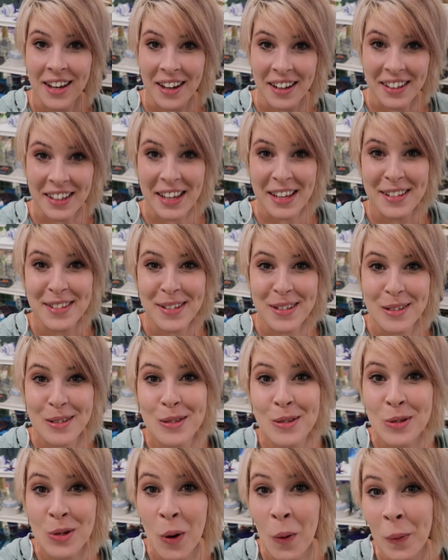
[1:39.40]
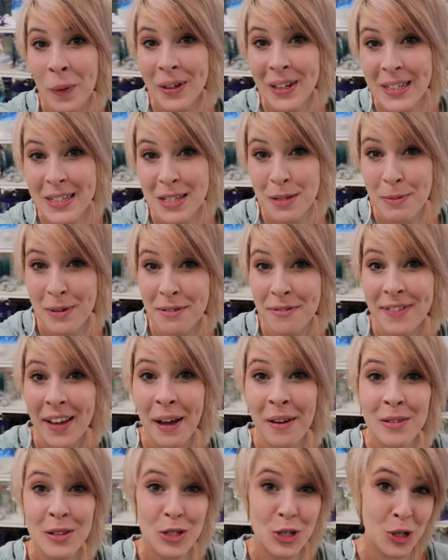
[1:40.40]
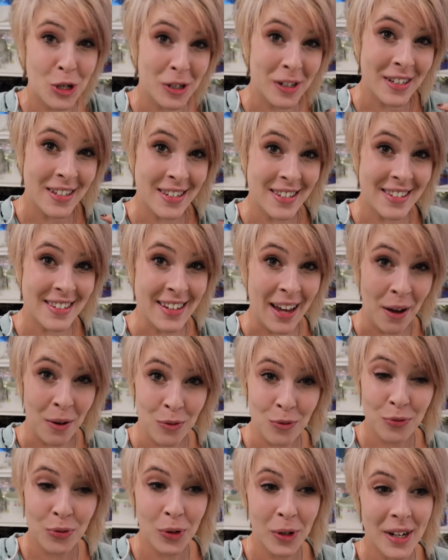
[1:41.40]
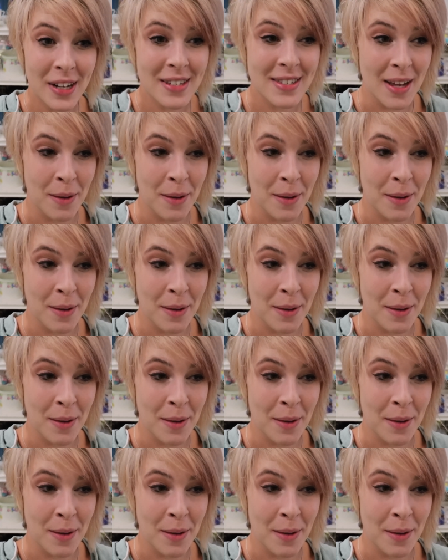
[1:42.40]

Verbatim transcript: uh, Casey has nowhere to be found to turn it down for us.